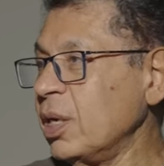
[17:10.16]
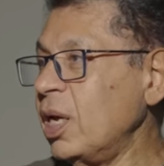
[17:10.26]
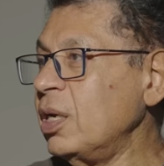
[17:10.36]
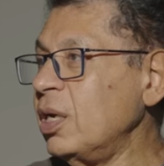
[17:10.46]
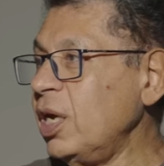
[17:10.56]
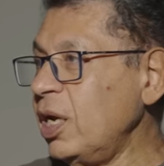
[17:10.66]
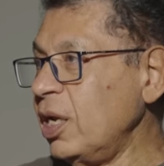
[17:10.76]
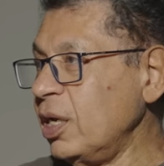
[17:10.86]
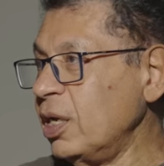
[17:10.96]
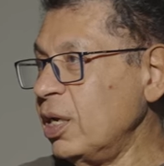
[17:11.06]
And
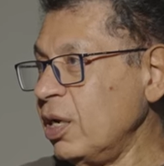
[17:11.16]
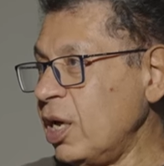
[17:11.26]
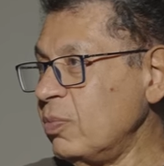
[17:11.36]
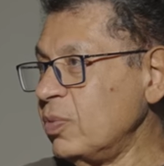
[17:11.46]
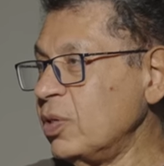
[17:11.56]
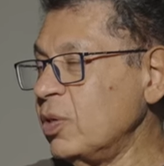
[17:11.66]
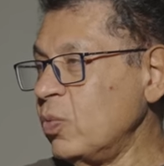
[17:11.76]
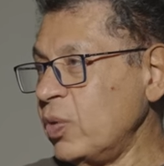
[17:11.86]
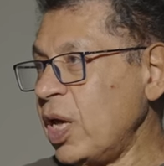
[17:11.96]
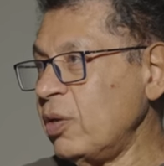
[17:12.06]
healing comes
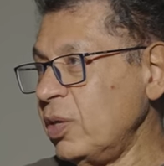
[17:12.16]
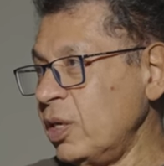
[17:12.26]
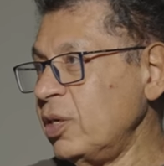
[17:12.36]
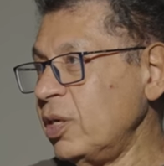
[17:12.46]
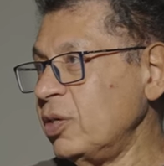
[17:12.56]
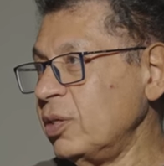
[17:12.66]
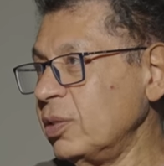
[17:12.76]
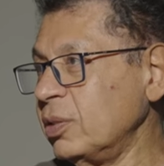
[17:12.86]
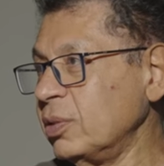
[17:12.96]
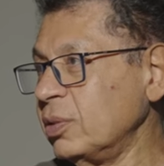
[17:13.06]
without intention.
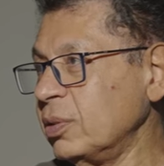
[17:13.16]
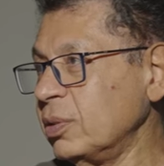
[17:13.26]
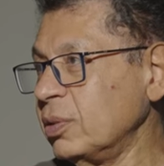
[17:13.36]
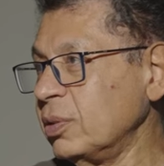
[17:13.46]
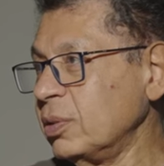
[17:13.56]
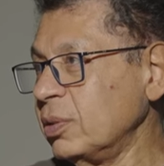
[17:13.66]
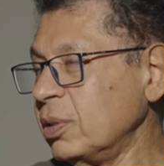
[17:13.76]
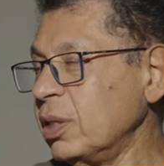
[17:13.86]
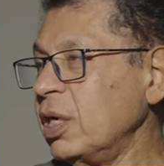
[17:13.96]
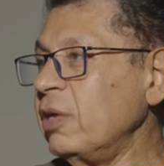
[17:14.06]

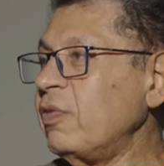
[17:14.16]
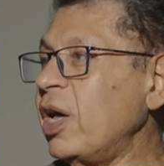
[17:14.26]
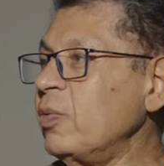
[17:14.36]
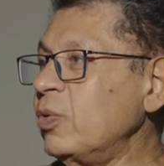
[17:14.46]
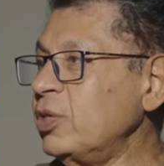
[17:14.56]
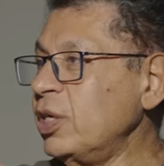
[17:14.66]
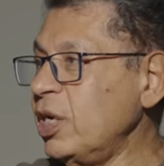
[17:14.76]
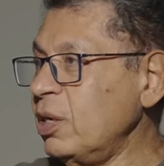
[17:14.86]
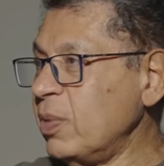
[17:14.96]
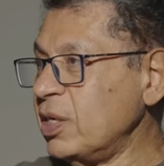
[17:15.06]
If I want to
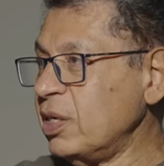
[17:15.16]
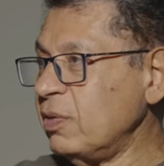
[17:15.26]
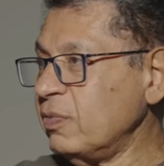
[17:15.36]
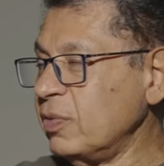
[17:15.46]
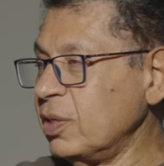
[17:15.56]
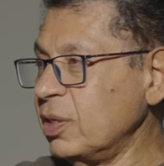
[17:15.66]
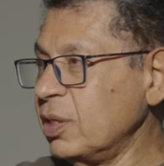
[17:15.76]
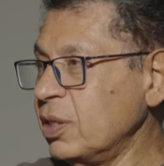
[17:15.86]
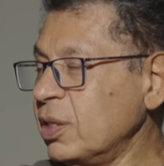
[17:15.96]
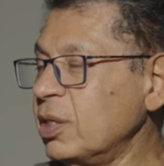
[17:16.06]
heal myself
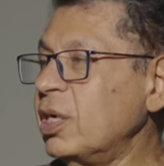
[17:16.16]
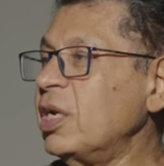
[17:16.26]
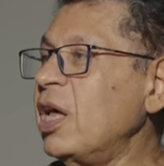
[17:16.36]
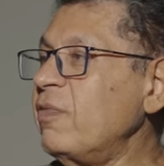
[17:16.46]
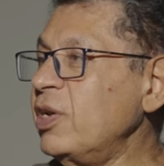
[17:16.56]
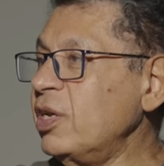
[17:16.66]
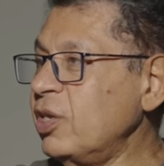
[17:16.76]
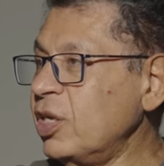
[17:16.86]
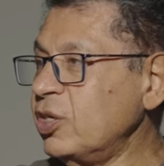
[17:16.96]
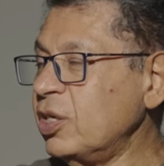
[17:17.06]
and have an
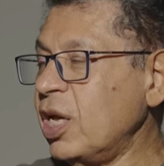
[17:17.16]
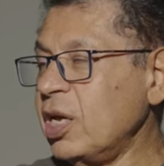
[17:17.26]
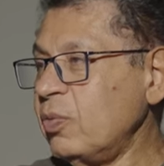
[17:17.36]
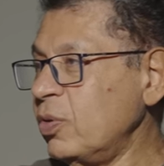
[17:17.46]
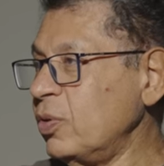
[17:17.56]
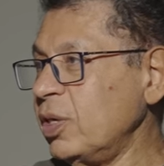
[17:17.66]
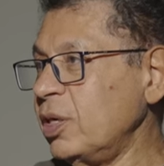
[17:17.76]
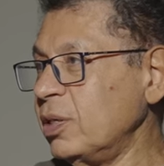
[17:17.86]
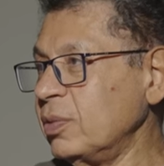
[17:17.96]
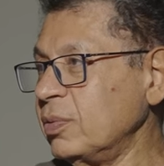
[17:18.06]
intention, I will not
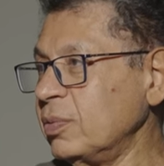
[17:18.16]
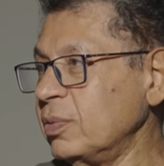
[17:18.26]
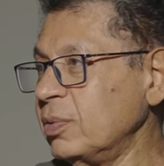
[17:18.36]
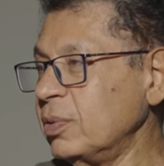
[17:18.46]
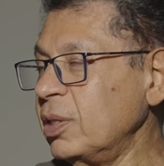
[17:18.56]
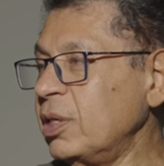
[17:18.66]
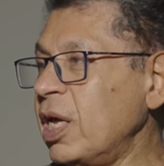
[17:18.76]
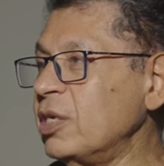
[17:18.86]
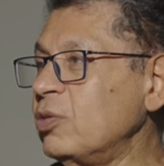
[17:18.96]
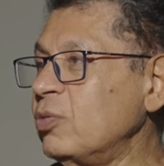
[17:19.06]
heal. It
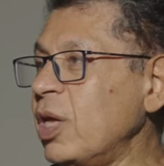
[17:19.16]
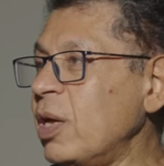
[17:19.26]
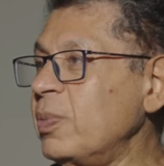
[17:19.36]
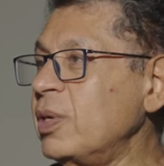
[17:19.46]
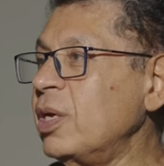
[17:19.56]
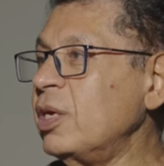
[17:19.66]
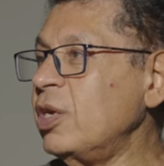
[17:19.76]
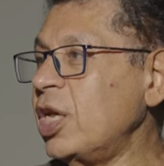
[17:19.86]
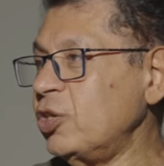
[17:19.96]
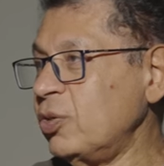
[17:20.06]
has to happen
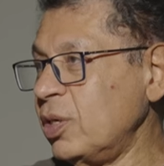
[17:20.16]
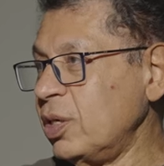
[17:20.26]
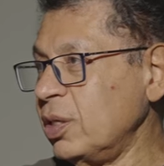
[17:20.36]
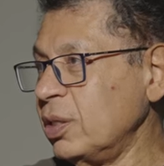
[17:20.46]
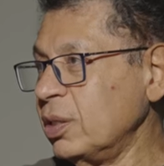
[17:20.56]
naturally.